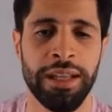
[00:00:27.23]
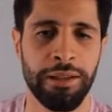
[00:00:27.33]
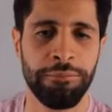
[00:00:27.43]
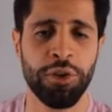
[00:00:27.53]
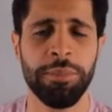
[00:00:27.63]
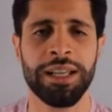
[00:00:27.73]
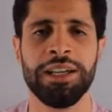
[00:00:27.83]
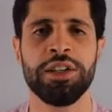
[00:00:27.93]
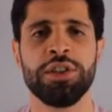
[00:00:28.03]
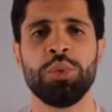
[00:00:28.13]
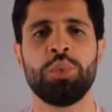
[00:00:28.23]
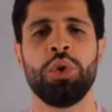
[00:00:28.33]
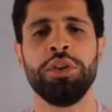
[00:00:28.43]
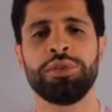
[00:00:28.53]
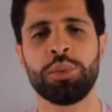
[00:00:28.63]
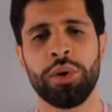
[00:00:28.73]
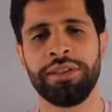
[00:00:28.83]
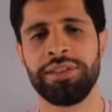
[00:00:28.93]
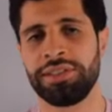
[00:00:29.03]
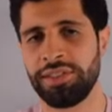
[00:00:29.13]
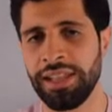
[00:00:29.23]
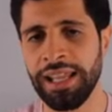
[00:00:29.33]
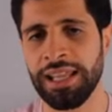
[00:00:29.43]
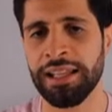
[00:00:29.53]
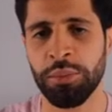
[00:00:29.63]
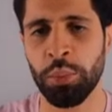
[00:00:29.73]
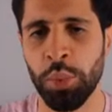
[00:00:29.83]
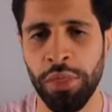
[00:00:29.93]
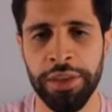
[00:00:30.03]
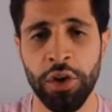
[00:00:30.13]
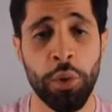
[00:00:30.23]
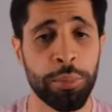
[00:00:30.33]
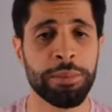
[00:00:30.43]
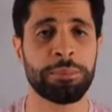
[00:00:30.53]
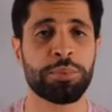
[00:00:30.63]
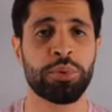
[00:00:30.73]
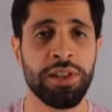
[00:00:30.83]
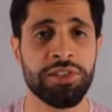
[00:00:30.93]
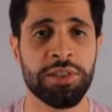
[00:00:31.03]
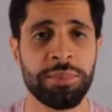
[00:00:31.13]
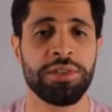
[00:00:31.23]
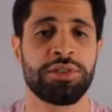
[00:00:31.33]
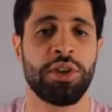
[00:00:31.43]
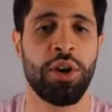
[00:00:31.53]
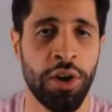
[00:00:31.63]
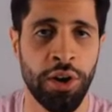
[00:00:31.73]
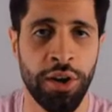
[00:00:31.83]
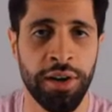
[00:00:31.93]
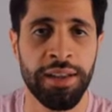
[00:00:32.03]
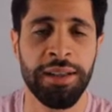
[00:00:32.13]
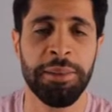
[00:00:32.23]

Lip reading: If you're a beginner, you want to understand what the opening principles are,